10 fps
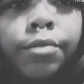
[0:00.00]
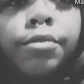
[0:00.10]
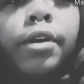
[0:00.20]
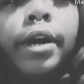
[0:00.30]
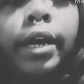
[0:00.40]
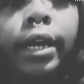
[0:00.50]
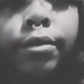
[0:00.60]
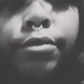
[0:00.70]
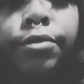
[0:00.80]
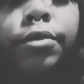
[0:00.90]
Right.
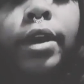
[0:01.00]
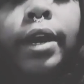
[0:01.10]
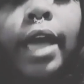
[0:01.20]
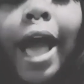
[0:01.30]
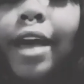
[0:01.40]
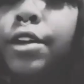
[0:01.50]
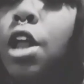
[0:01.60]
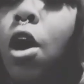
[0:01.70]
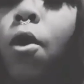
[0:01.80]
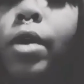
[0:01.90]

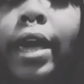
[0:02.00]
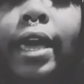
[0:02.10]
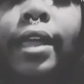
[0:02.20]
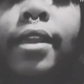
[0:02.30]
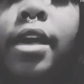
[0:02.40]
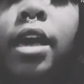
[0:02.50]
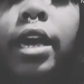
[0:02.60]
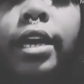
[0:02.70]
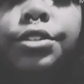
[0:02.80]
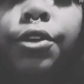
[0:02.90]
And
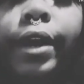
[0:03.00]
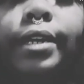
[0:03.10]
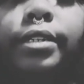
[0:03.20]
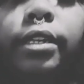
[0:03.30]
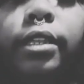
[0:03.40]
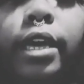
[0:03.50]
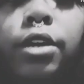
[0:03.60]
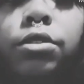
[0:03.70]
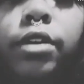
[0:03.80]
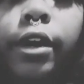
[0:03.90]
it's crazy that
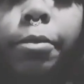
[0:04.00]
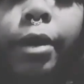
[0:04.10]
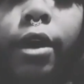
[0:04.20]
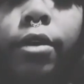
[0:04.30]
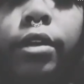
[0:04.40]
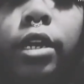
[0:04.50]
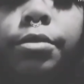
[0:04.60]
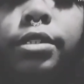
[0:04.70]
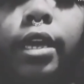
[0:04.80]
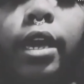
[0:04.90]
you talk about, you know
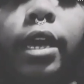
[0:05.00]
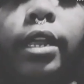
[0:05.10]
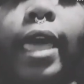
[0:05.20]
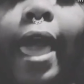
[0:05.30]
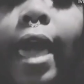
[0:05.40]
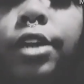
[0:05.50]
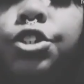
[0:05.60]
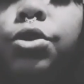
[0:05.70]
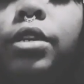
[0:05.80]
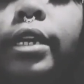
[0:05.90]
what I'm saying,
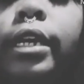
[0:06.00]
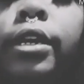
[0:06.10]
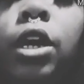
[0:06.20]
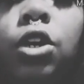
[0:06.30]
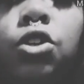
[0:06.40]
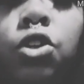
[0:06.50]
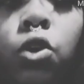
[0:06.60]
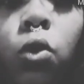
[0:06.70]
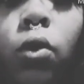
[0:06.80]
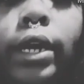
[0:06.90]
actually
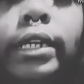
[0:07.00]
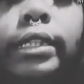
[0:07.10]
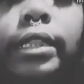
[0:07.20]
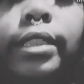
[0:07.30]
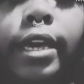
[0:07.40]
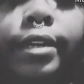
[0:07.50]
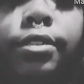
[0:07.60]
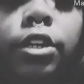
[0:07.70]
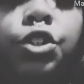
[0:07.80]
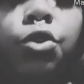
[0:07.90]
doing the things
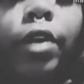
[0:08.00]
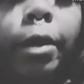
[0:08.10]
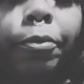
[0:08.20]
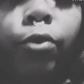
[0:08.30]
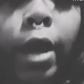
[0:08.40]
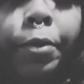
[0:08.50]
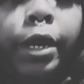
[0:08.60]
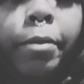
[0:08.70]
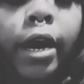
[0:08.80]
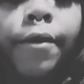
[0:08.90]
that you're
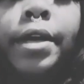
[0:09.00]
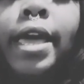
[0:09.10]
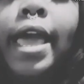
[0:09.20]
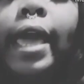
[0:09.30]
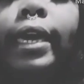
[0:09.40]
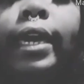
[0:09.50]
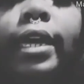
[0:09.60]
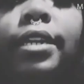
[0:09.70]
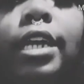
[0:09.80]
rapping about. And